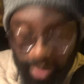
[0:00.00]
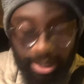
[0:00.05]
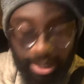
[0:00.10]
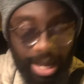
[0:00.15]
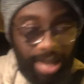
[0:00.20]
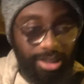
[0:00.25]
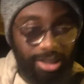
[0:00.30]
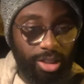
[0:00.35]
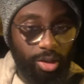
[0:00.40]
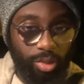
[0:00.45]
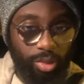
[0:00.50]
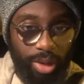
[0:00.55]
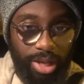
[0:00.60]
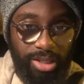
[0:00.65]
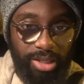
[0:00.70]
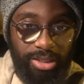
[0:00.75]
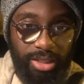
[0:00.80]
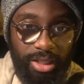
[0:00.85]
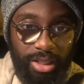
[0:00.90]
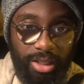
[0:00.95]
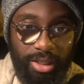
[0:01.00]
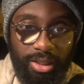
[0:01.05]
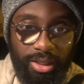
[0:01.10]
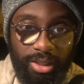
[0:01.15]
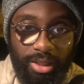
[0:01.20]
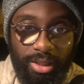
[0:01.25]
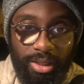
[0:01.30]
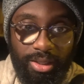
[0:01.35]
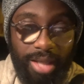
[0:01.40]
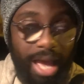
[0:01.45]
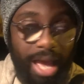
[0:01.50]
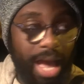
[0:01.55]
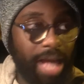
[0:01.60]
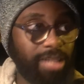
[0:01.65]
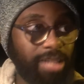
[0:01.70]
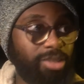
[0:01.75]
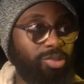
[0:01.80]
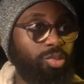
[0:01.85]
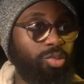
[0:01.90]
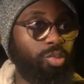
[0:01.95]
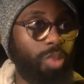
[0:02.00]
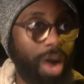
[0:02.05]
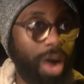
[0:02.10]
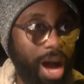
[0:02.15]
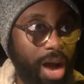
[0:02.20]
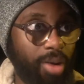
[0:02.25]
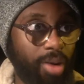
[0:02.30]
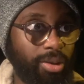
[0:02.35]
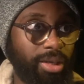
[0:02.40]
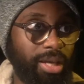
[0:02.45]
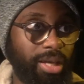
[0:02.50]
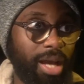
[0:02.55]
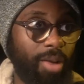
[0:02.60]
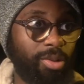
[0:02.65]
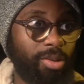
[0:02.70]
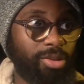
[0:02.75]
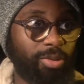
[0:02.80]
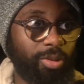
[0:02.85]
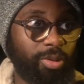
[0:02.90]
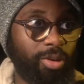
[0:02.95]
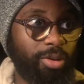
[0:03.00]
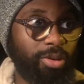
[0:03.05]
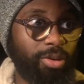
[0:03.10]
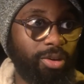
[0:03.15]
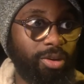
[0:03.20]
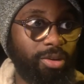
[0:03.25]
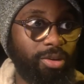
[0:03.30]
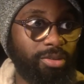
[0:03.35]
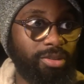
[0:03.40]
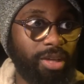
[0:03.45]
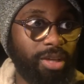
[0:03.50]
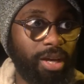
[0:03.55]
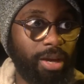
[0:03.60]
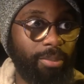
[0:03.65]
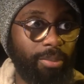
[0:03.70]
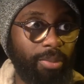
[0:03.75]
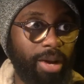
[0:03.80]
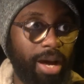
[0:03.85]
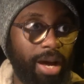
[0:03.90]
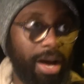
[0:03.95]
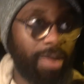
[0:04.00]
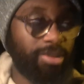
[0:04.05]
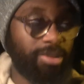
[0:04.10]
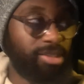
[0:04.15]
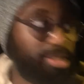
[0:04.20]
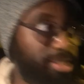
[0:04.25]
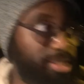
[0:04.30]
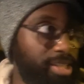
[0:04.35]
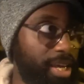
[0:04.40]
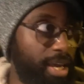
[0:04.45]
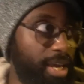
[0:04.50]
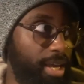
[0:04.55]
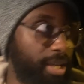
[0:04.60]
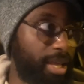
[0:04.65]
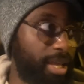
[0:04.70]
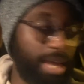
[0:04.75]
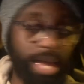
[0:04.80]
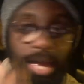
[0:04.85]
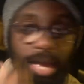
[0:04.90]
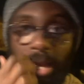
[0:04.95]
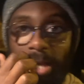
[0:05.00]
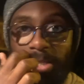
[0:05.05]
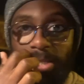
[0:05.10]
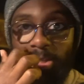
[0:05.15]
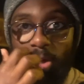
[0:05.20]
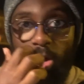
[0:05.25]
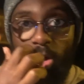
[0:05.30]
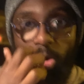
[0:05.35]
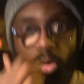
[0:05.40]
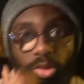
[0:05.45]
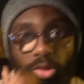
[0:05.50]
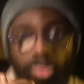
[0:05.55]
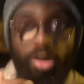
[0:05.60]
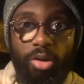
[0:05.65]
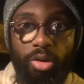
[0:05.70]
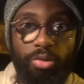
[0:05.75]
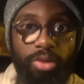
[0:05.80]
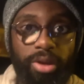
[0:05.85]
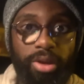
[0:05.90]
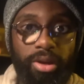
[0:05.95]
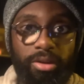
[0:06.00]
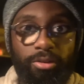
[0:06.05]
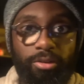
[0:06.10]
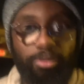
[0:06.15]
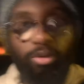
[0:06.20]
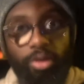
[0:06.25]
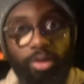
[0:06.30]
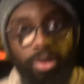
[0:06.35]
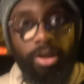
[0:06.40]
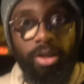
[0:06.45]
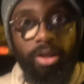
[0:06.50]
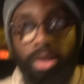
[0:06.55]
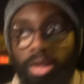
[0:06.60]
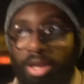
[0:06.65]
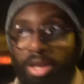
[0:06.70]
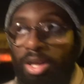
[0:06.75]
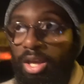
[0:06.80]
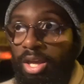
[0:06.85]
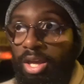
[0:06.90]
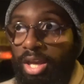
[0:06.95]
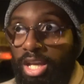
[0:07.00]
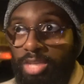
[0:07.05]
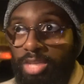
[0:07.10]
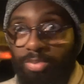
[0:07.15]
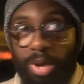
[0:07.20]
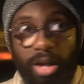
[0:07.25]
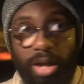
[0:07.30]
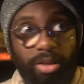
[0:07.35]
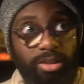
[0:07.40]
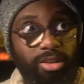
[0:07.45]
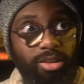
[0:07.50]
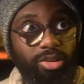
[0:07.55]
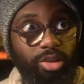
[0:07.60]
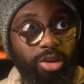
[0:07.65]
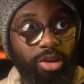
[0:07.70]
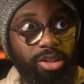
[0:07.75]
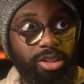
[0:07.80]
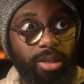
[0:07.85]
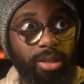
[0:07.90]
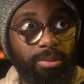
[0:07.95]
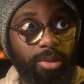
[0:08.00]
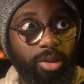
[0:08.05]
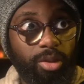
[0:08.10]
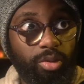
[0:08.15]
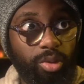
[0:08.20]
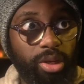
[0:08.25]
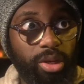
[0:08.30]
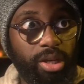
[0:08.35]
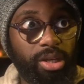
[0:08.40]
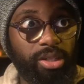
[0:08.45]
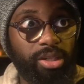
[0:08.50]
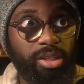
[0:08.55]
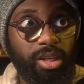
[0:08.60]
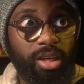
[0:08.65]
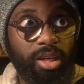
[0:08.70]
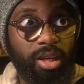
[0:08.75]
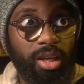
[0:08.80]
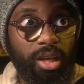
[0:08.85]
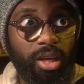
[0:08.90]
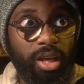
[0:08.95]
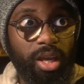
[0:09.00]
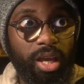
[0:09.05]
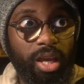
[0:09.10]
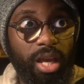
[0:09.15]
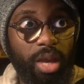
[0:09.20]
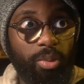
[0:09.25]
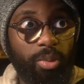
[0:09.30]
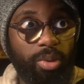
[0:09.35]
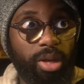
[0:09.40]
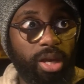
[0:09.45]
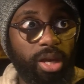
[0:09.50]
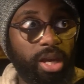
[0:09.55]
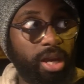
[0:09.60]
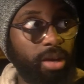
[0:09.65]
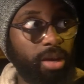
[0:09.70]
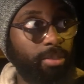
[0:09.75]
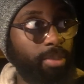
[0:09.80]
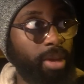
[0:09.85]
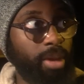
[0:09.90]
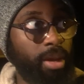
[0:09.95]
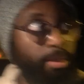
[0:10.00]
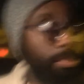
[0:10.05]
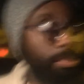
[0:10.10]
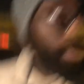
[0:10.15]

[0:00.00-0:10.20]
That's crazy. That's wildly. I wasn't recording the whole time, but I was just saying it's cold over here in Florida. It's about 30 something degrees and we here, man.